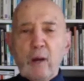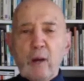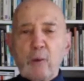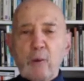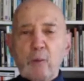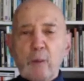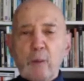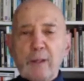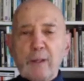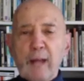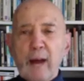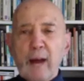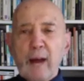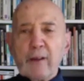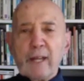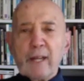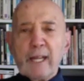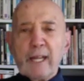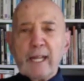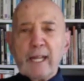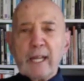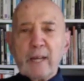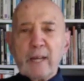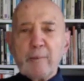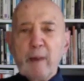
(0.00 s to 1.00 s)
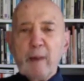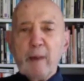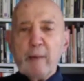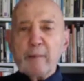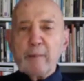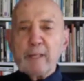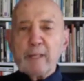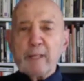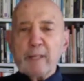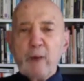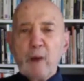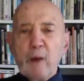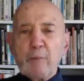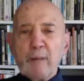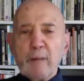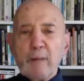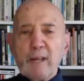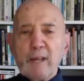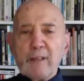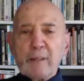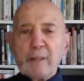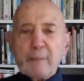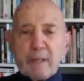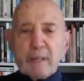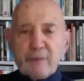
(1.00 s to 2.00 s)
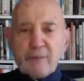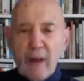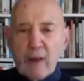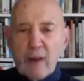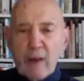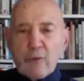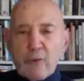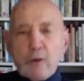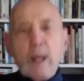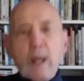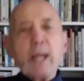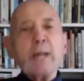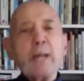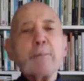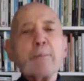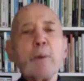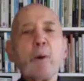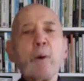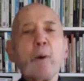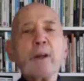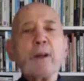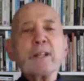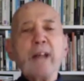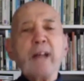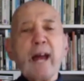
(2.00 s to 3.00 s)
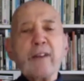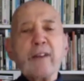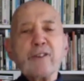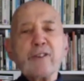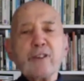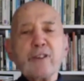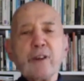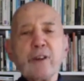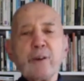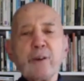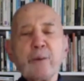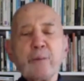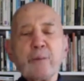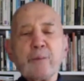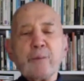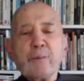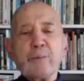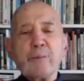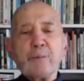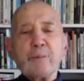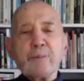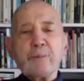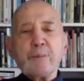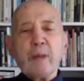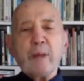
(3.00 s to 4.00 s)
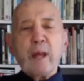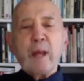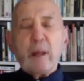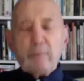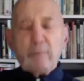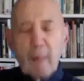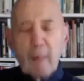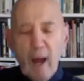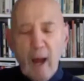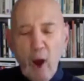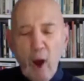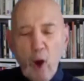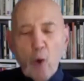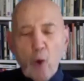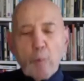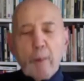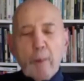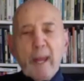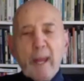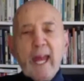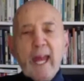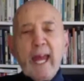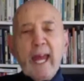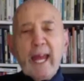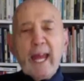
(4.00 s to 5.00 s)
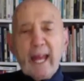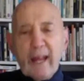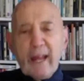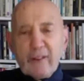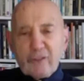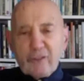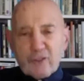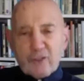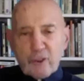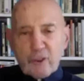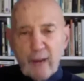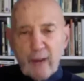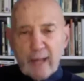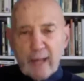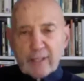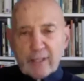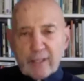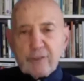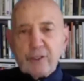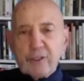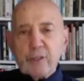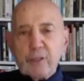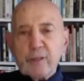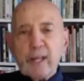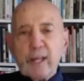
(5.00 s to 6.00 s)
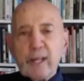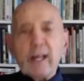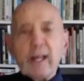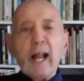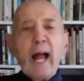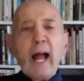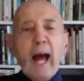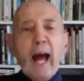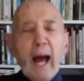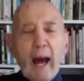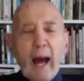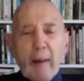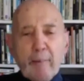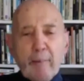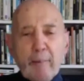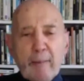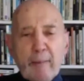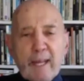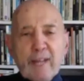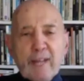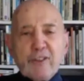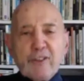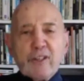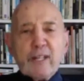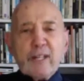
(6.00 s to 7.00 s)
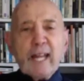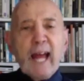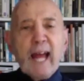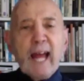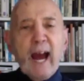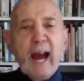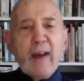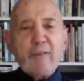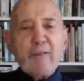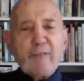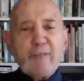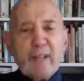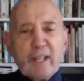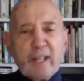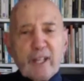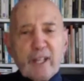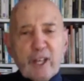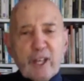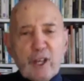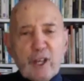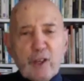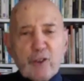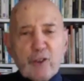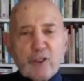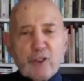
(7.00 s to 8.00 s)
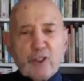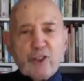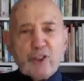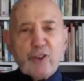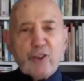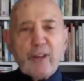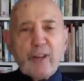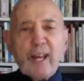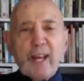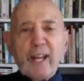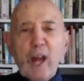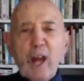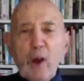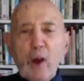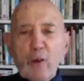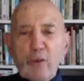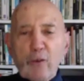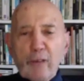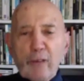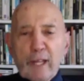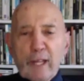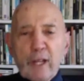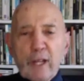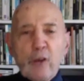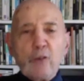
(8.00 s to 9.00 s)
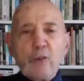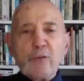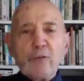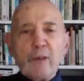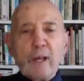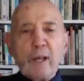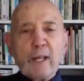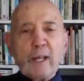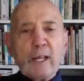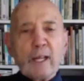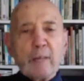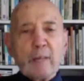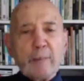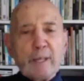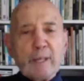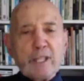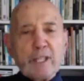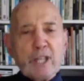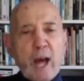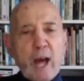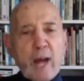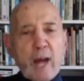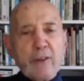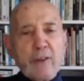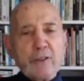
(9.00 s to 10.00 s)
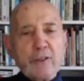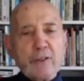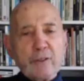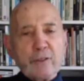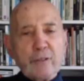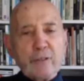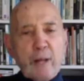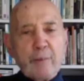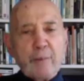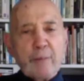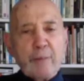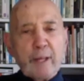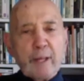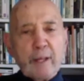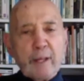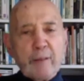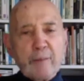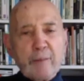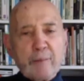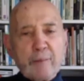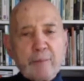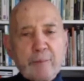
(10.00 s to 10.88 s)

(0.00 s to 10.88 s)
without any commitment. It won't mean anything. But if I really point at you, my whole being is directed to that. immediately I feel accusatory, and hopefully you feel a little bit judged or something.